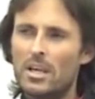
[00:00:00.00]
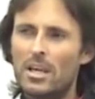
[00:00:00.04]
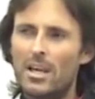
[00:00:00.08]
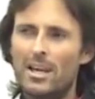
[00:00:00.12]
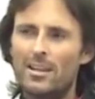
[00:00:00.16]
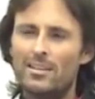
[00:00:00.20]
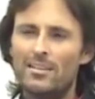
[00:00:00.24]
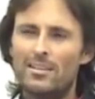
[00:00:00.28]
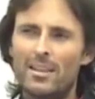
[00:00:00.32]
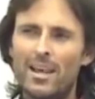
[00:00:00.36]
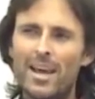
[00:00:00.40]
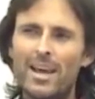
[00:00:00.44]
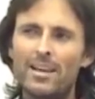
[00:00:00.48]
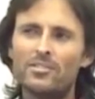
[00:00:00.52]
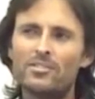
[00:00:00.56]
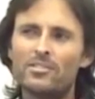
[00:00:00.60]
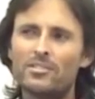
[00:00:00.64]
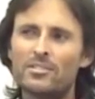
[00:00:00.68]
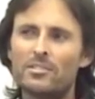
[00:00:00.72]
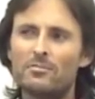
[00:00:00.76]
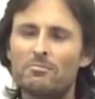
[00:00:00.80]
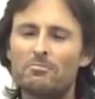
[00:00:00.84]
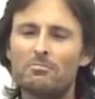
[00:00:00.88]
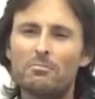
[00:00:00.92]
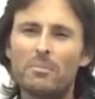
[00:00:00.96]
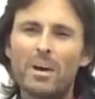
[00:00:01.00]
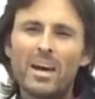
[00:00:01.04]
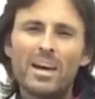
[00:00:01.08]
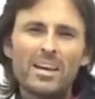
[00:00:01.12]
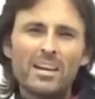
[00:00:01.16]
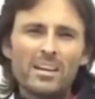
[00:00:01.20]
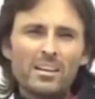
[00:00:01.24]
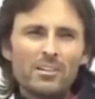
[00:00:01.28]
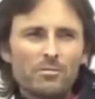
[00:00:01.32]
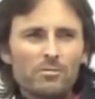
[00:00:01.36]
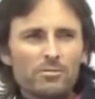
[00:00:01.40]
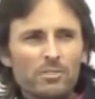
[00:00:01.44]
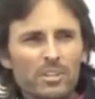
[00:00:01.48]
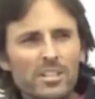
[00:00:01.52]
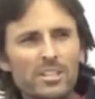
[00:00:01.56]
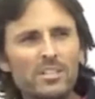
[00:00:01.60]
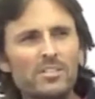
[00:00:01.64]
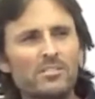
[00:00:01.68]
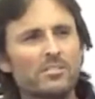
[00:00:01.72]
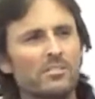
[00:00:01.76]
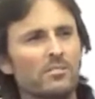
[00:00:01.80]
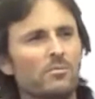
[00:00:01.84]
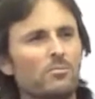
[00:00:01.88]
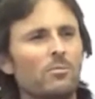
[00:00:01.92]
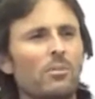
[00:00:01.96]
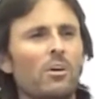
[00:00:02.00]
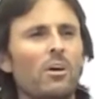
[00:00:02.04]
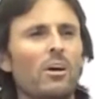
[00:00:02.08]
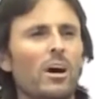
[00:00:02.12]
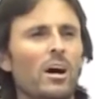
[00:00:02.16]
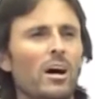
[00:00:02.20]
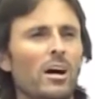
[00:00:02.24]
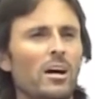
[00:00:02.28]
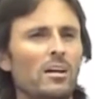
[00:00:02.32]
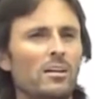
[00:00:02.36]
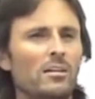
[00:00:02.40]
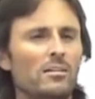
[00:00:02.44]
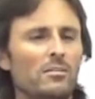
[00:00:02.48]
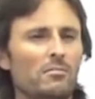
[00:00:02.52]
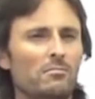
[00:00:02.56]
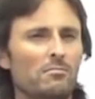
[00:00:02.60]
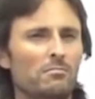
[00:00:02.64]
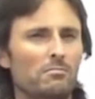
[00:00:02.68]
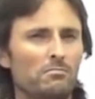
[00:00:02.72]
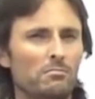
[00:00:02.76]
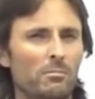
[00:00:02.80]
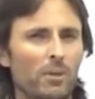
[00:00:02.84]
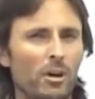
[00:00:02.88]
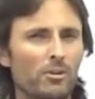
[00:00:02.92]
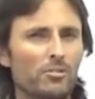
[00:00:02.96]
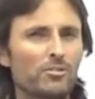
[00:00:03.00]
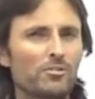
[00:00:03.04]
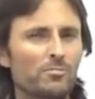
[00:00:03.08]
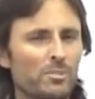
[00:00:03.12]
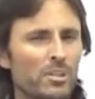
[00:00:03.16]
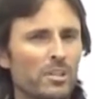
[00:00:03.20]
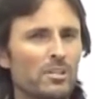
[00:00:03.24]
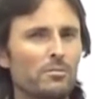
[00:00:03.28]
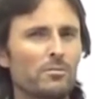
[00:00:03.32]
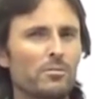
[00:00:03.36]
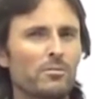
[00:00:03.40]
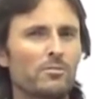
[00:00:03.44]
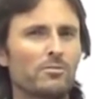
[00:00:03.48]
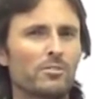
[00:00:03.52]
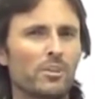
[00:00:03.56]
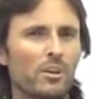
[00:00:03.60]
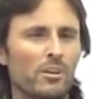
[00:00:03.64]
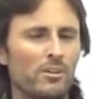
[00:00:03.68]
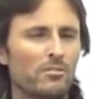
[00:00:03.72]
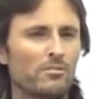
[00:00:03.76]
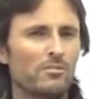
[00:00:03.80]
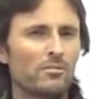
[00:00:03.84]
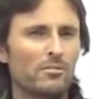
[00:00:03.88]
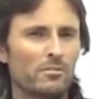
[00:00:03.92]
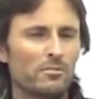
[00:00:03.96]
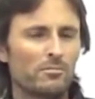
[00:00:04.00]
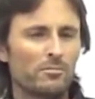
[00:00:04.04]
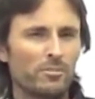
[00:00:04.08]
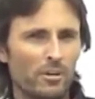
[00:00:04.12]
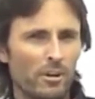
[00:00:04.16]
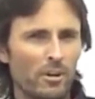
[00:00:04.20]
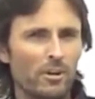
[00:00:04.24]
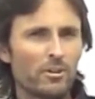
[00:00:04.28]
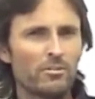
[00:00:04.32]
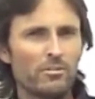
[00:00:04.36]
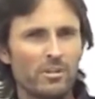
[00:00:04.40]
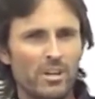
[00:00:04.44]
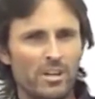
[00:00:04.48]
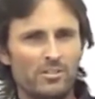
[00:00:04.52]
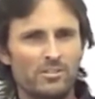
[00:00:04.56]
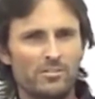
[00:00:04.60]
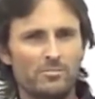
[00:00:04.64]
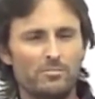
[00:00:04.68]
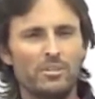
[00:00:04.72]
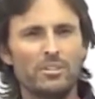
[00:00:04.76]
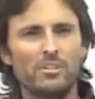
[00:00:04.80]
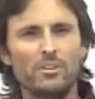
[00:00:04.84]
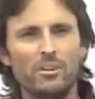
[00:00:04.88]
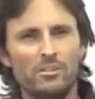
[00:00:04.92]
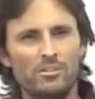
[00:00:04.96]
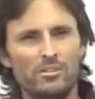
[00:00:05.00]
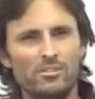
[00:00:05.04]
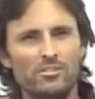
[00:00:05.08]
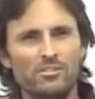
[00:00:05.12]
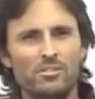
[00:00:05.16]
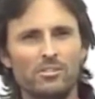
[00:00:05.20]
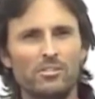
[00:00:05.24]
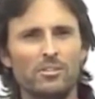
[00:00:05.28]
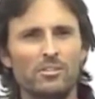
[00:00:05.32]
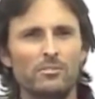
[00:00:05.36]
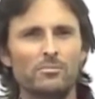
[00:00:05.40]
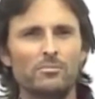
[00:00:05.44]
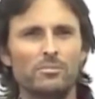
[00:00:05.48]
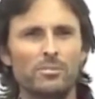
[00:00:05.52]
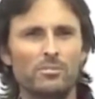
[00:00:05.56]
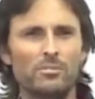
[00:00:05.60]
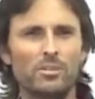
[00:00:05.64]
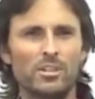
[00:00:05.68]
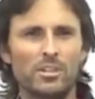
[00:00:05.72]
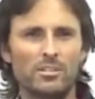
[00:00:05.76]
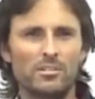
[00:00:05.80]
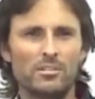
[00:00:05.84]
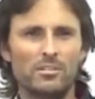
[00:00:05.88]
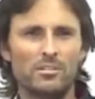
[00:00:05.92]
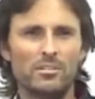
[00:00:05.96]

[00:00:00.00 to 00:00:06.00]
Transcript: And that's the main reason why most people don't progress beyond a certain point.